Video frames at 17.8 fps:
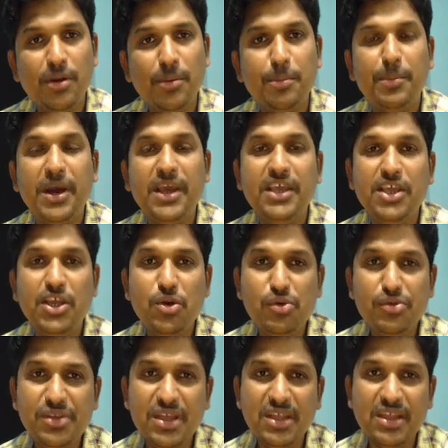By
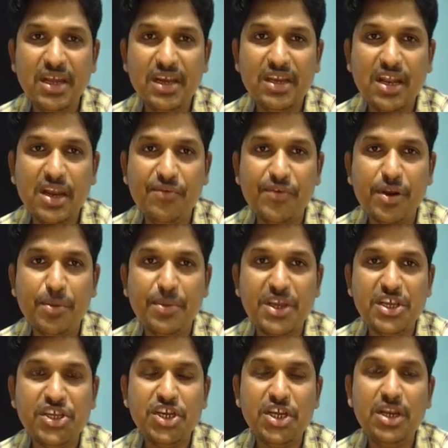using that
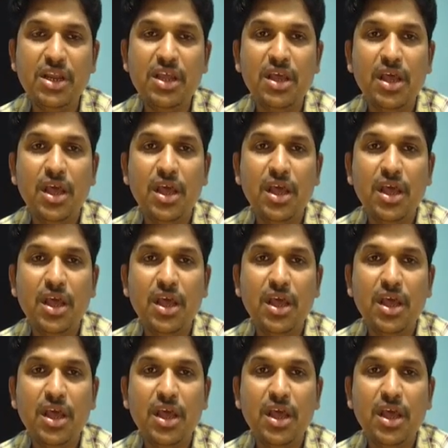information,